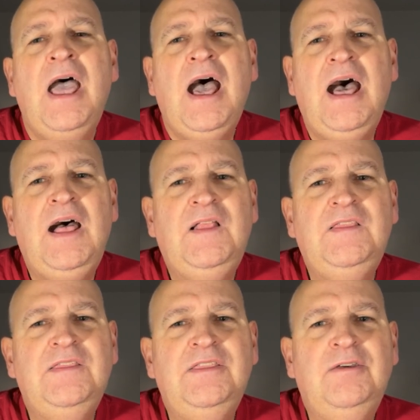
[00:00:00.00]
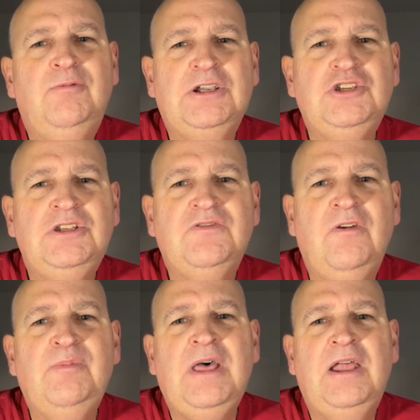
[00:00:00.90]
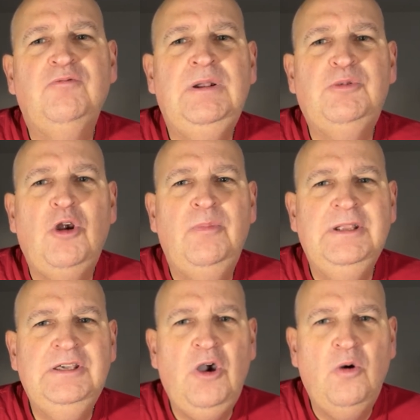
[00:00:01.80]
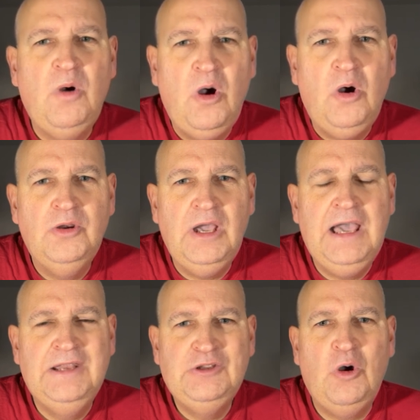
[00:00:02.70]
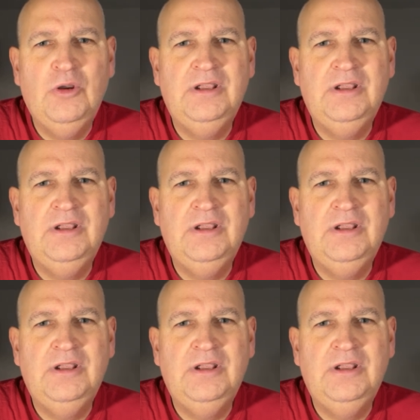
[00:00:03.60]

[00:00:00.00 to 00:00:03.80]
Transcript: and the ructions from that will probably go on and on.